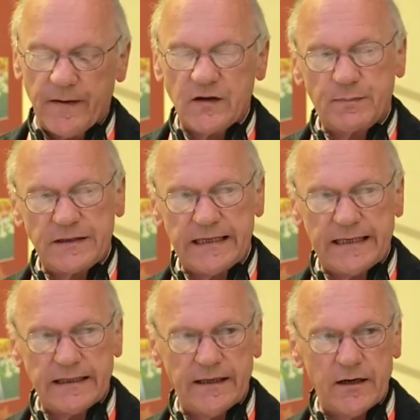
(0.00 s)
is
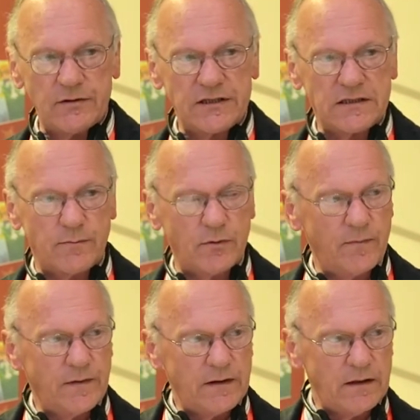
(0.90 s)
particularly
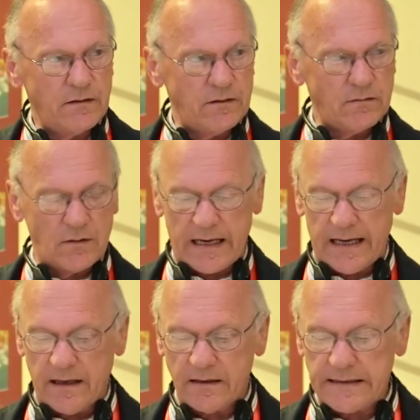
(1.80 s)
noticeable in the
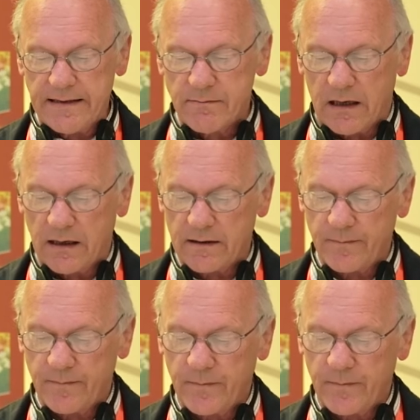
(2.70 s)
UK and Denmark,